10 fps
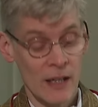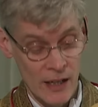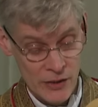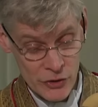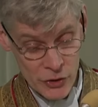
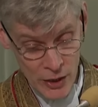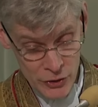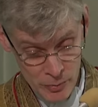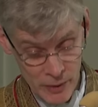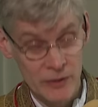and
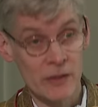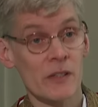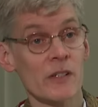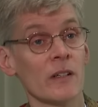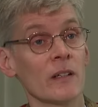
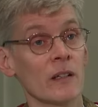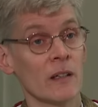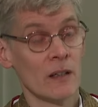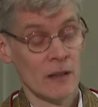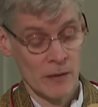judgment
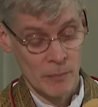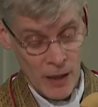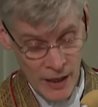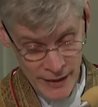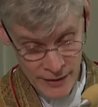
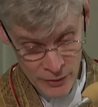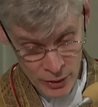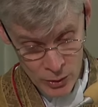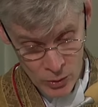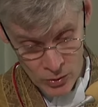by the
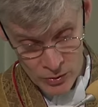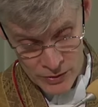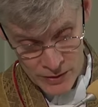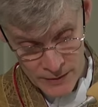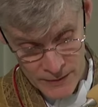Lord.